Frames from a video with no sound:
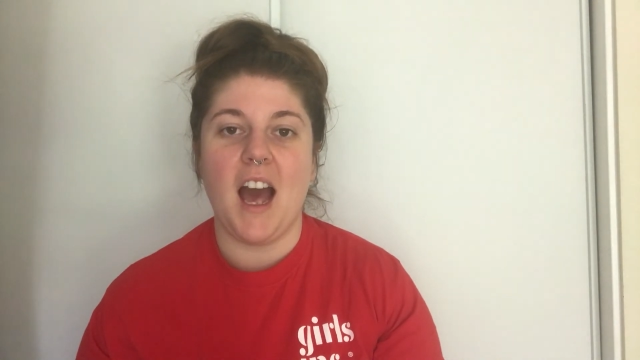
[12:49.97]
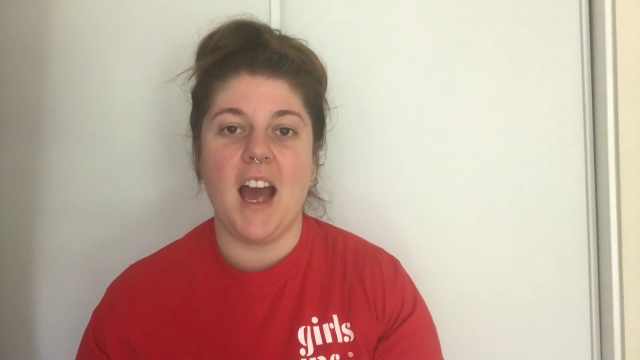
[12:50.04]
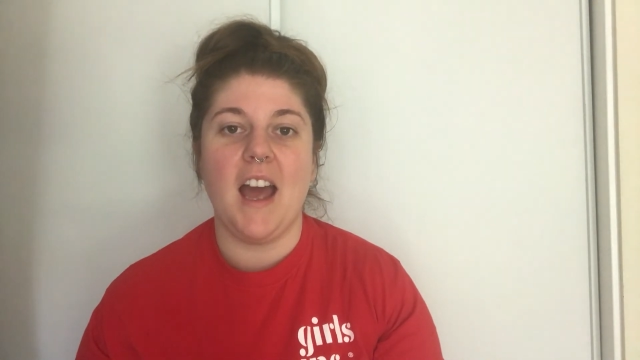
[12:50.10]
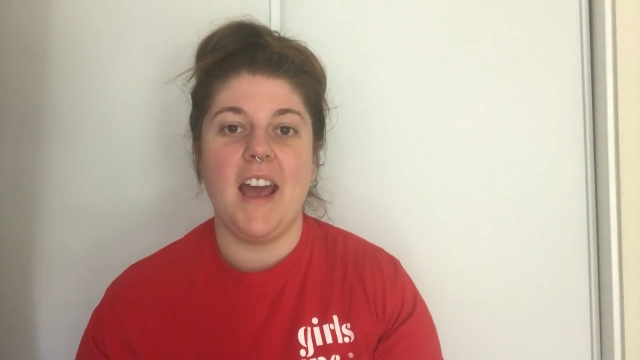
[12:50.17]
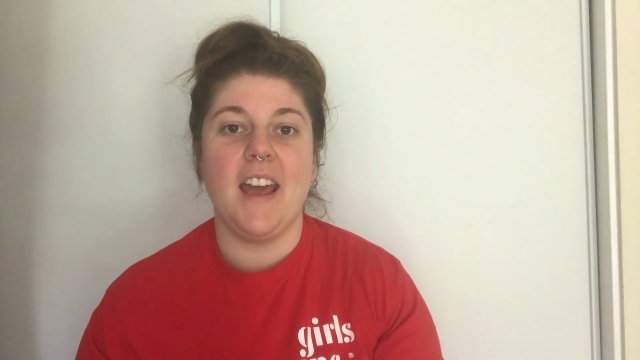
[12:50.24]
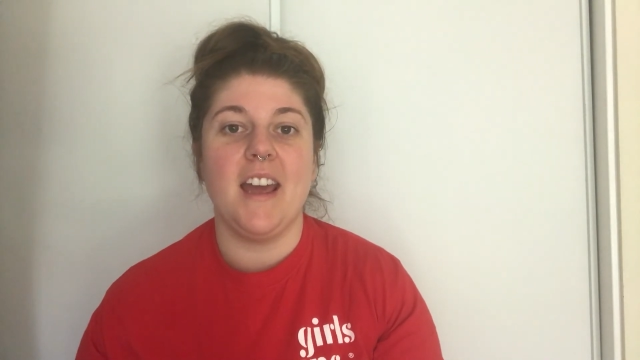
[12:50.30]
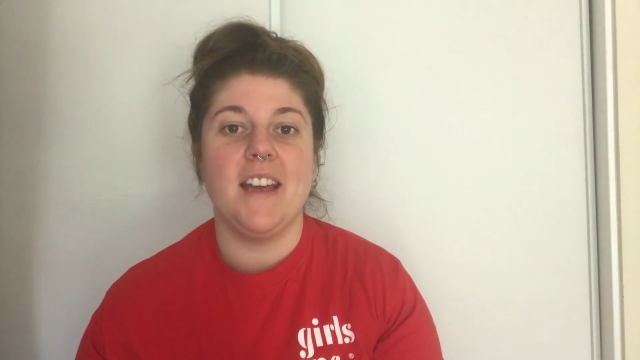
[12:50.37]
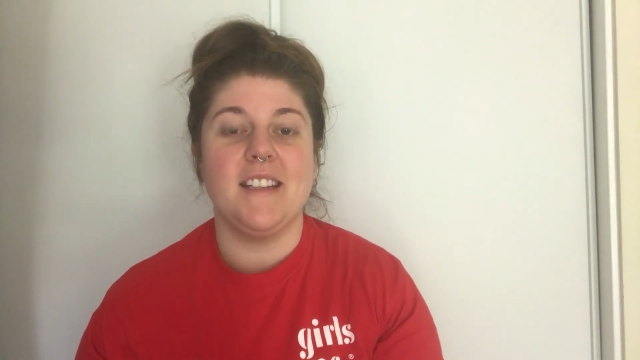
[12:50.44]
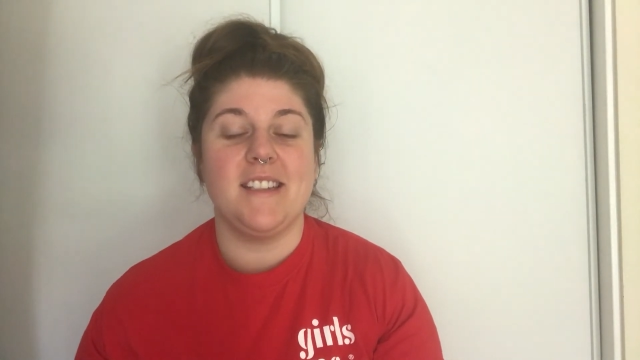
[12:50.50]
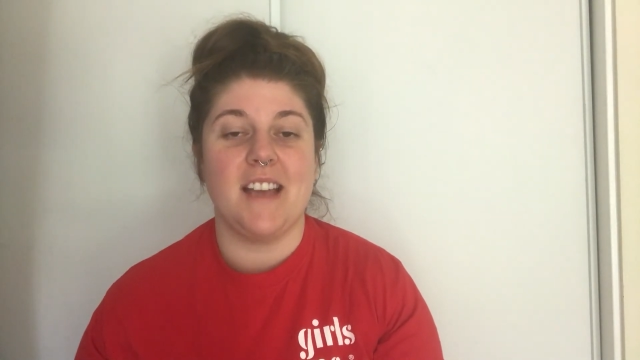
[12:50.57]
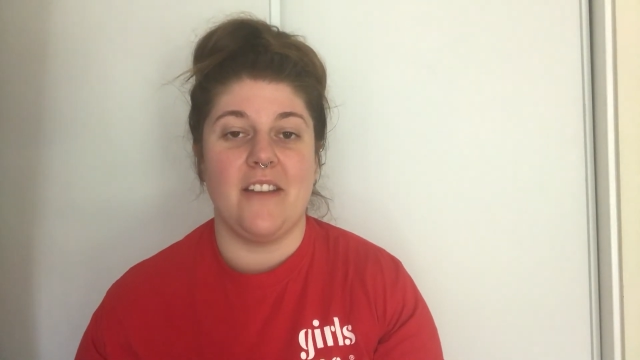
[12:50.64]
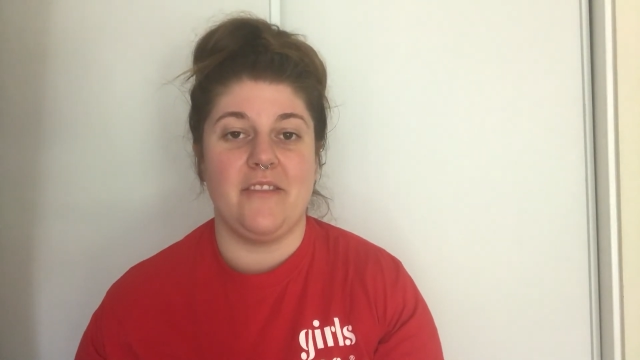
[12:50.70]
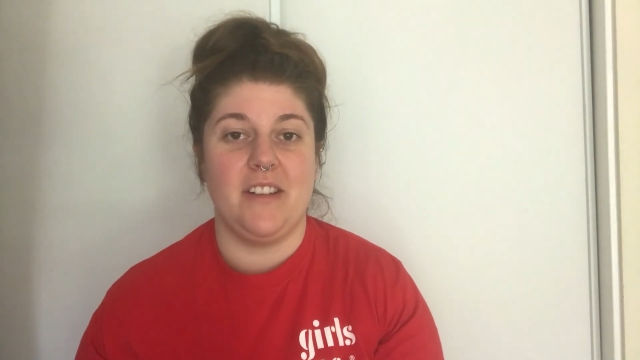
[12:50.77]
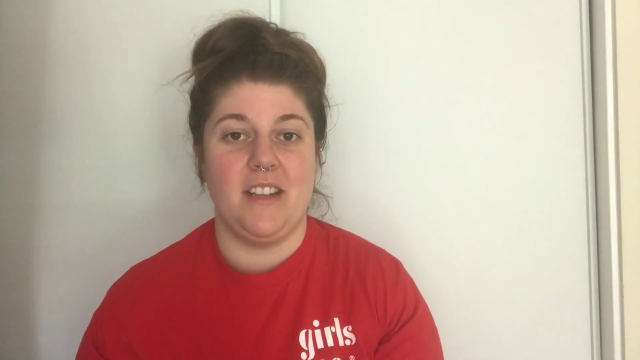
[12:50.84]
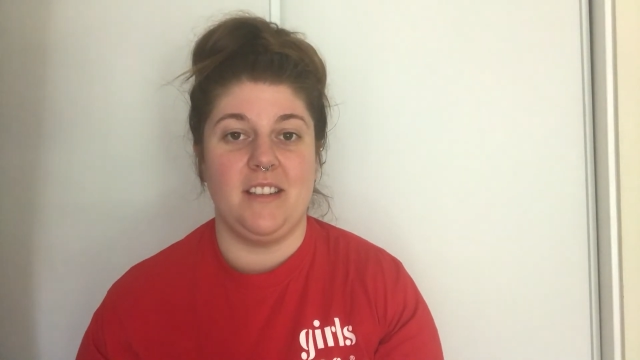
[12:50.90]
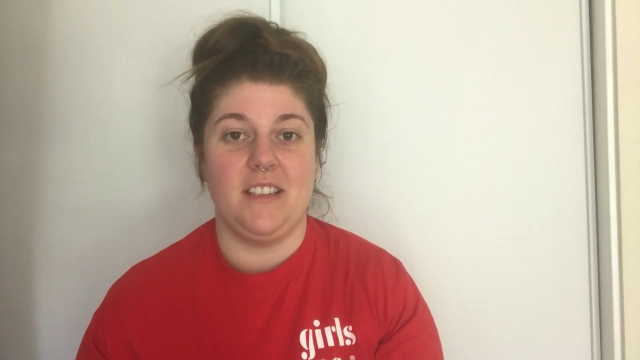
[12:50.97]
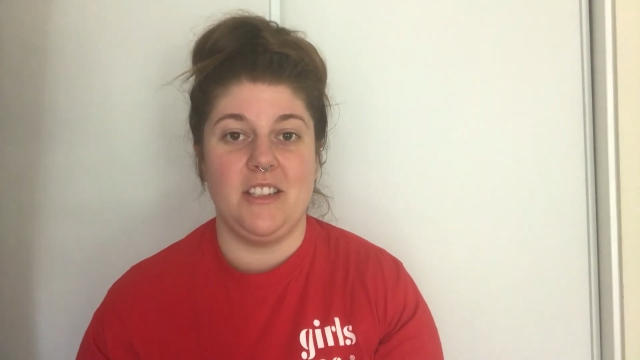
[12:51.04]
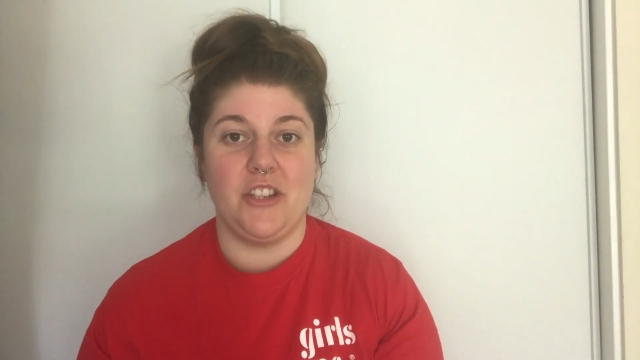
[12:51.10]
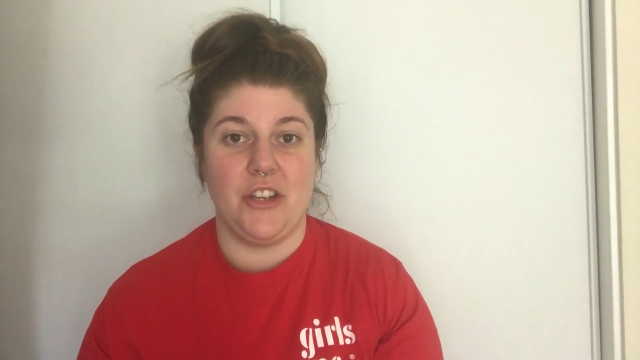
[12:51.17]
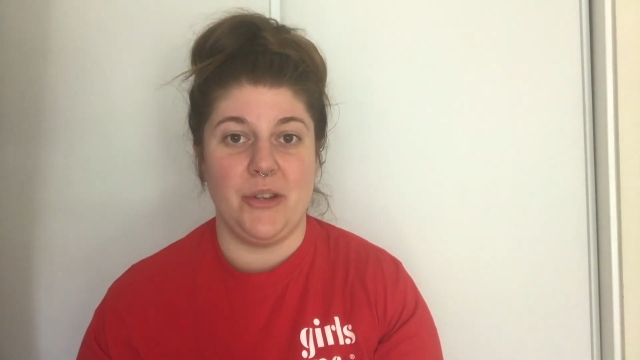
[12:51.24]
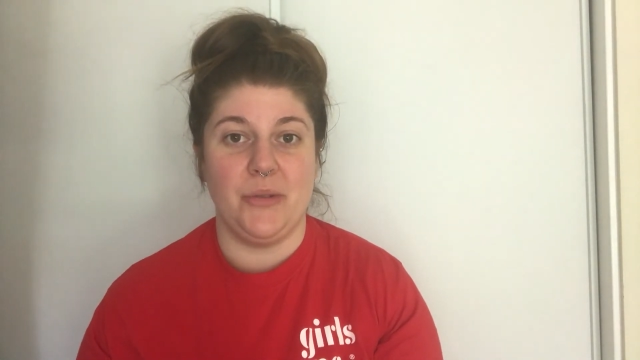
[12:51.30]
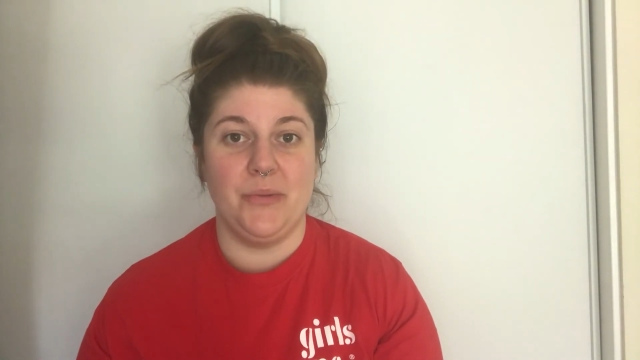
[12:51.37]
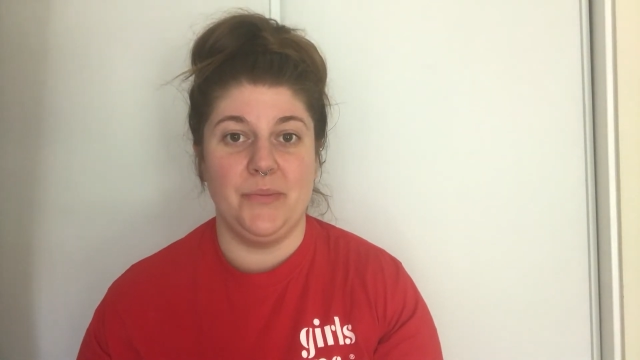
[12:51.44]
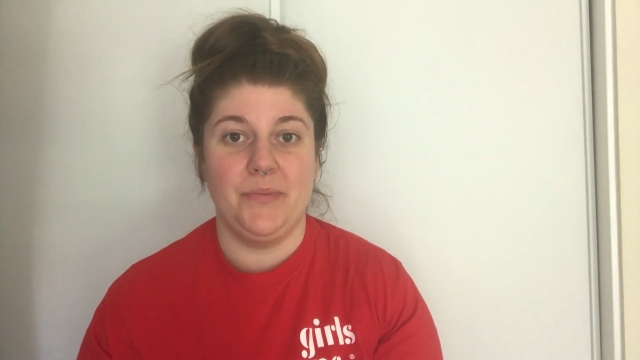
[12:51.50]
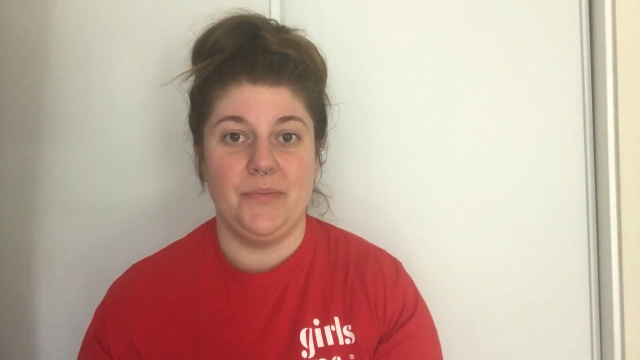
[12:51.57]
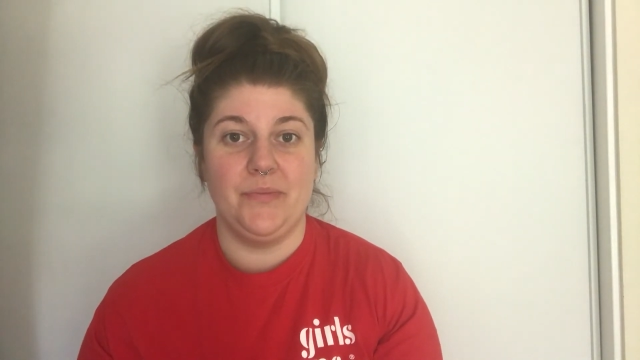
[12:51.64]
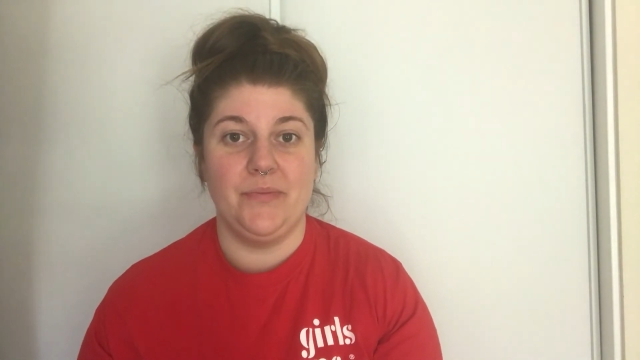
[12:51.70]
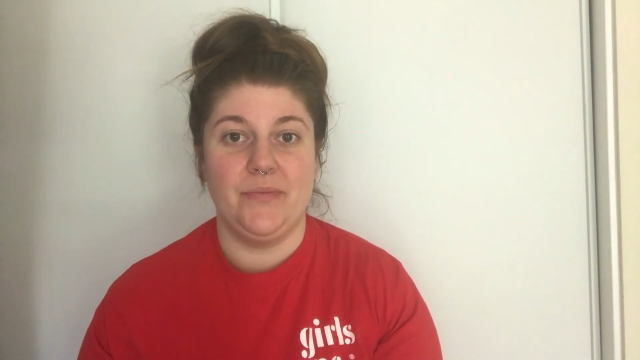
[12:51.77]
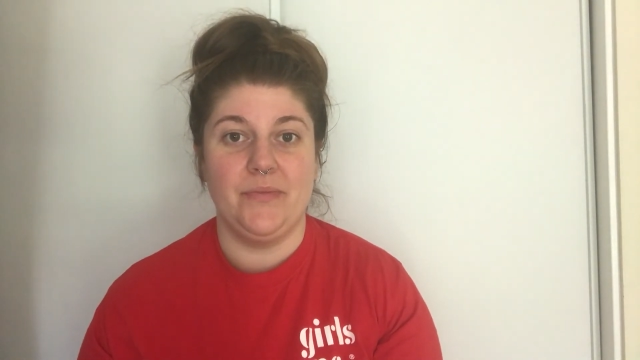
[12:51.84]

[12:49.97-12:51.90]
I definitely do.